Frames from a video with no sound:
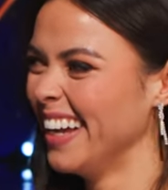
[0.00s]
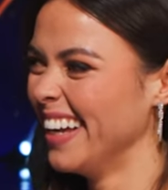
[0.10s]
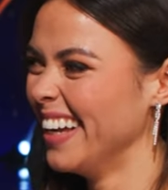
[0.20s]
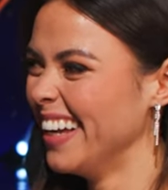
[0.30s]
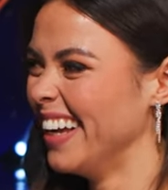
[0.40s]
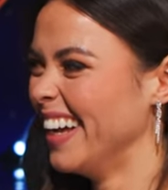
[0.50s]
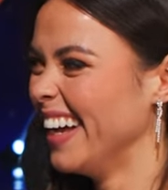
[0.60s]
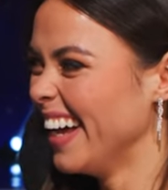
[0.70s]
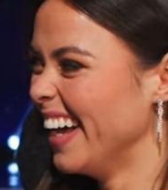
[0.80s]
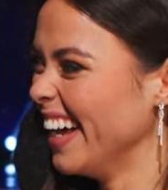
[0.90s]

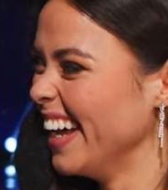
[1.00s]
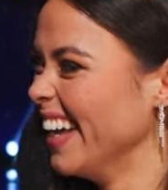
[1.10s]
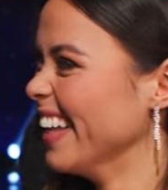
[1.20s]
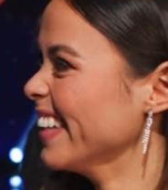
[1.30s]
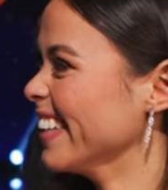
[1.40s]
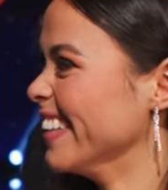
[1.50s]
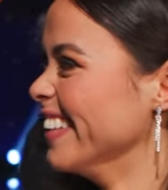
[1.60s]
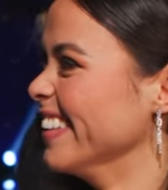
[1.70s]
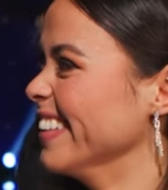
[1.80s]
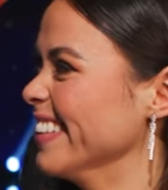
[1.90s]

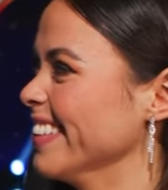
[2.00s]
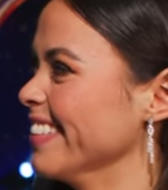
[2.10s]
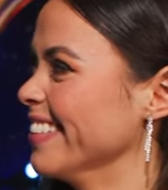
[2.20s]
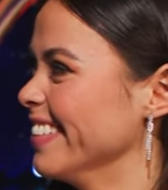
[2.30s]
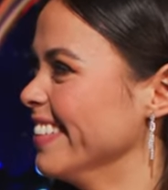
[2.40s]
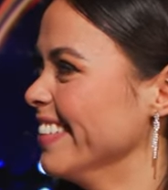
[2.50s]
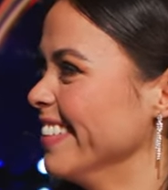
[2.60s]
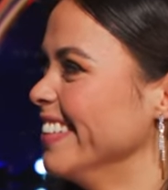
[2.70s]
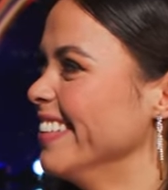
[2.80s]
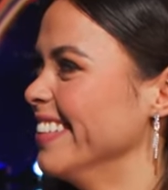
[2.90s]

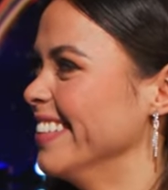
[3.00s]
(not speaking)